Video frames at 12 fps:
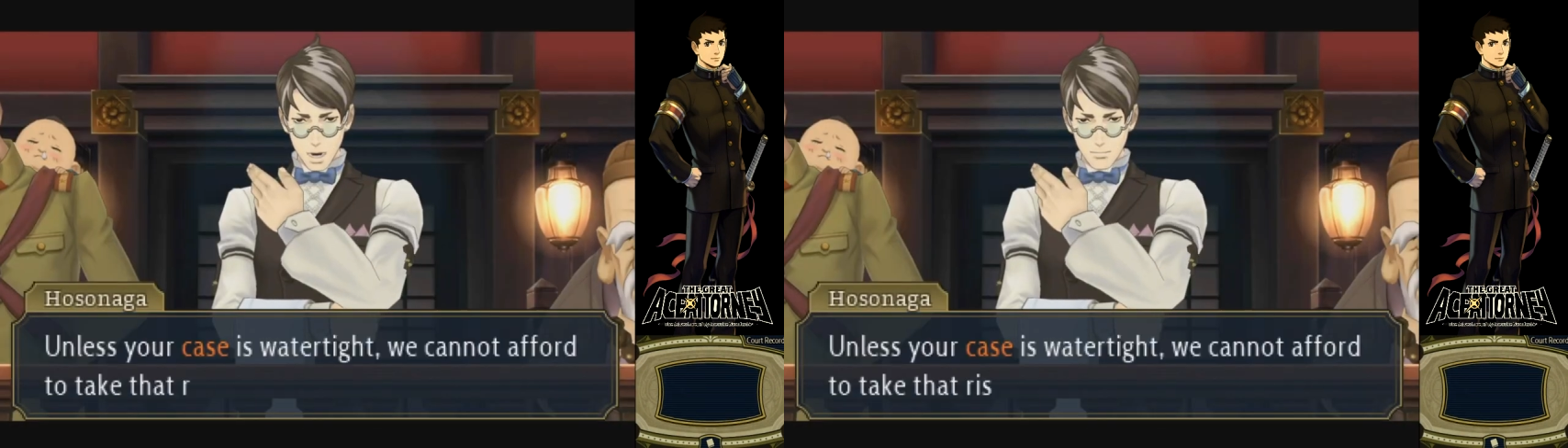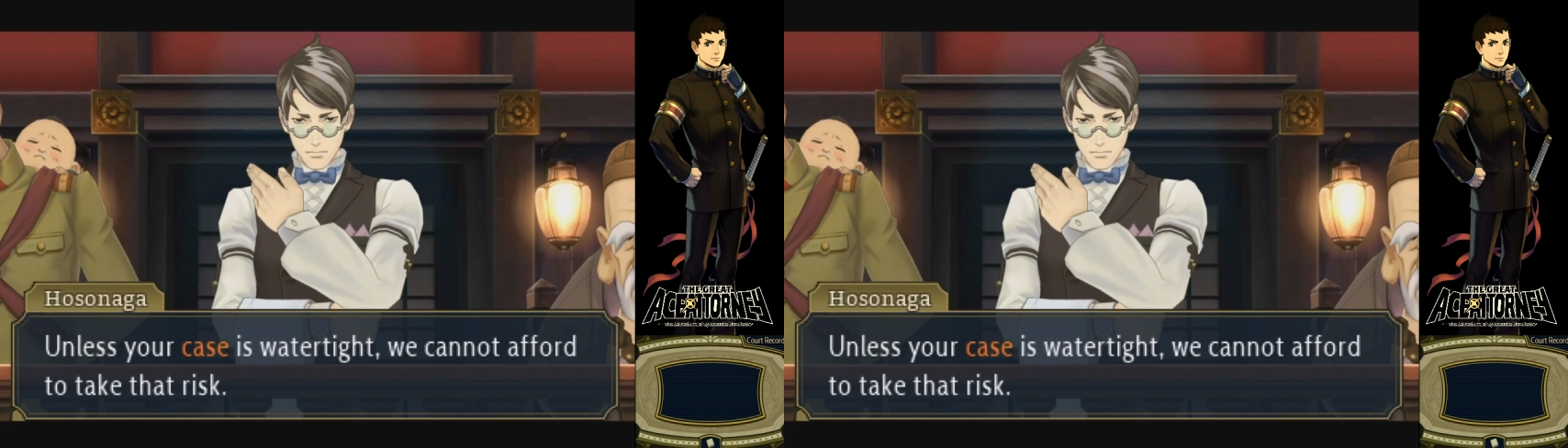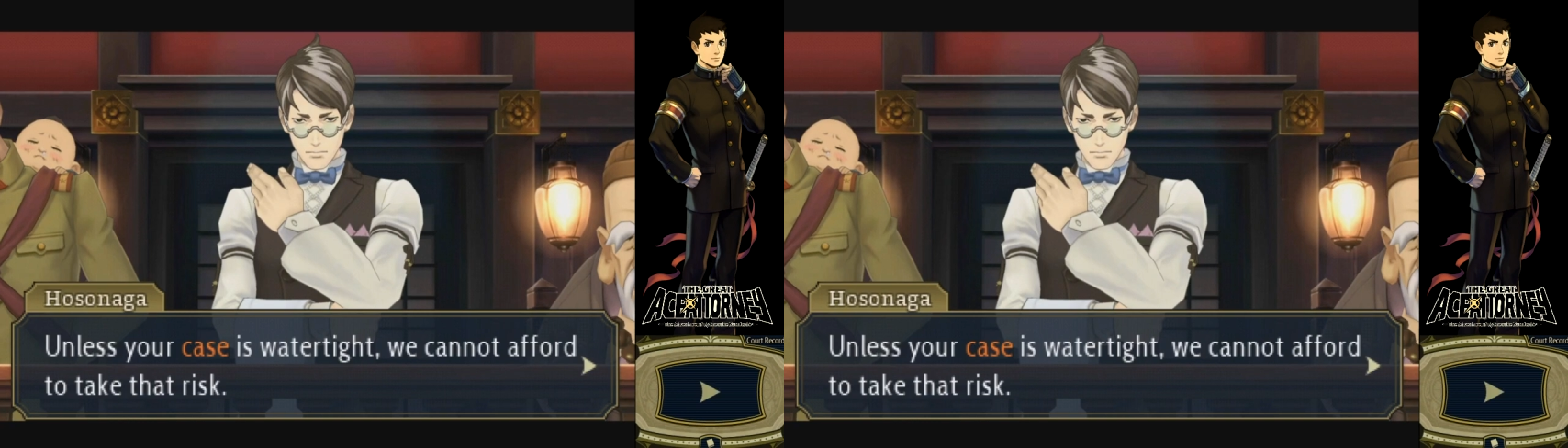I
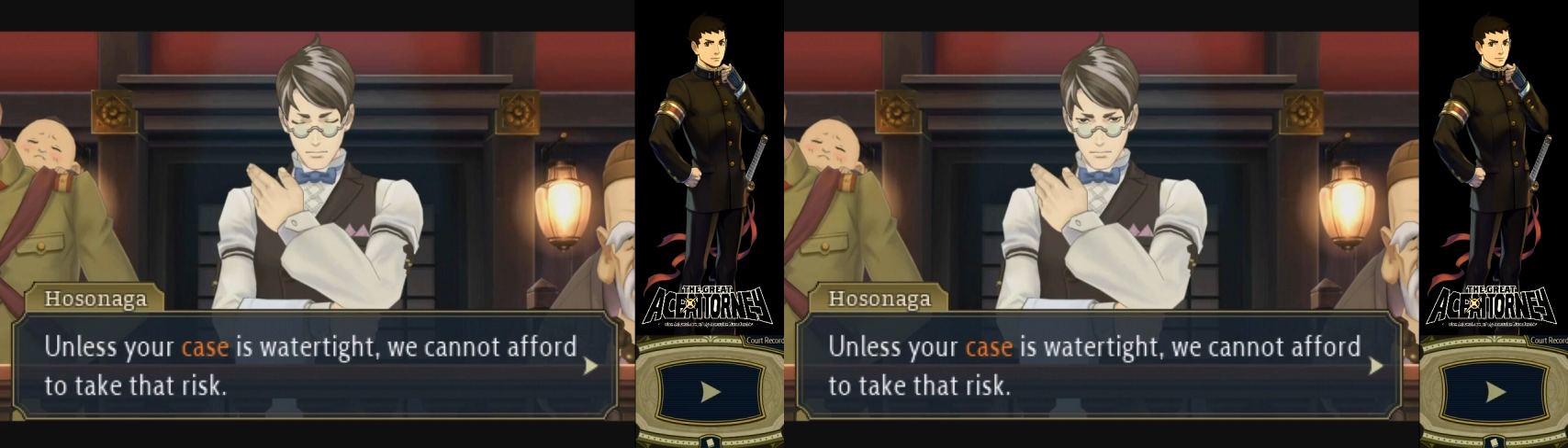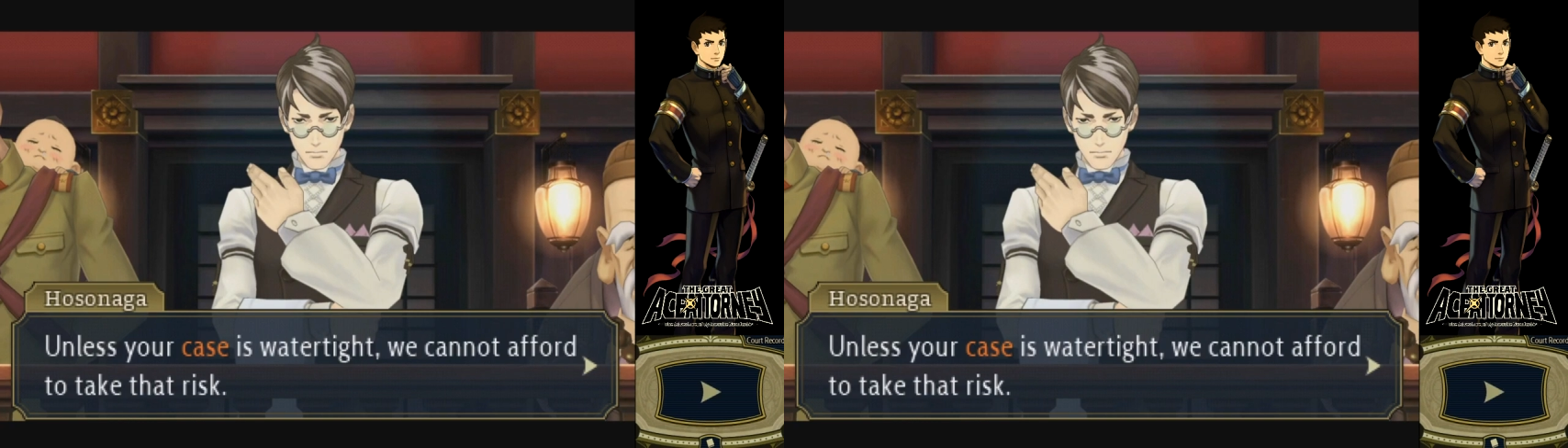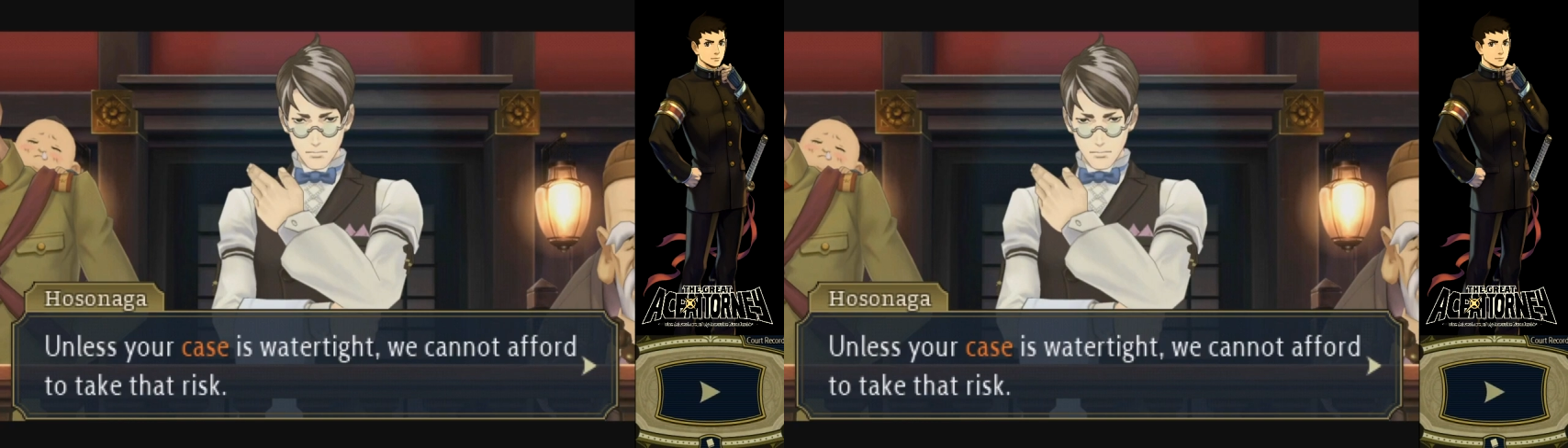cannot
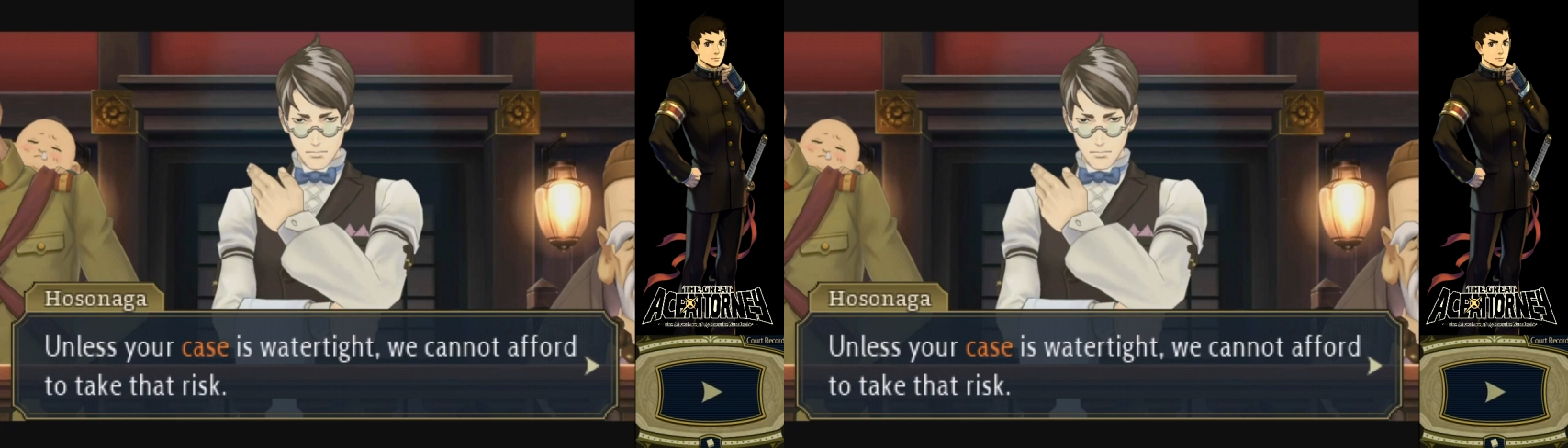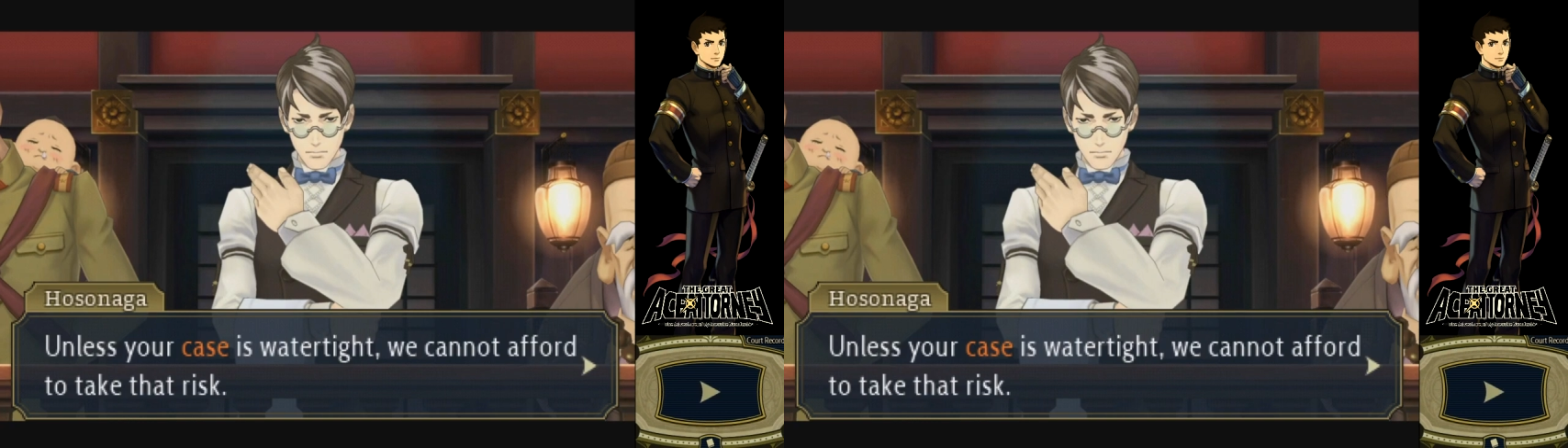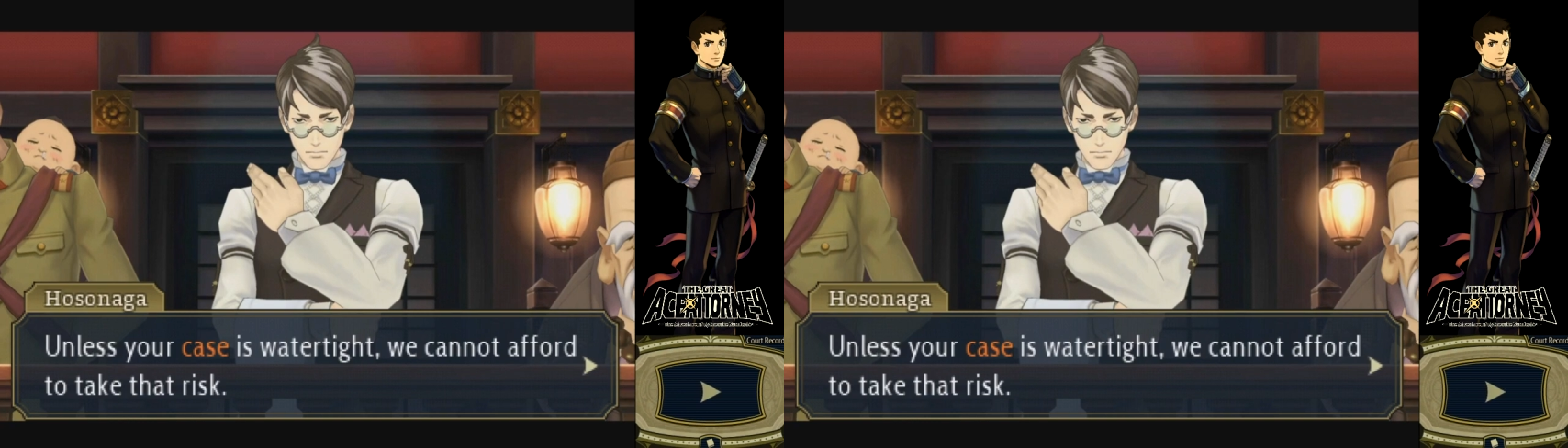afford to take that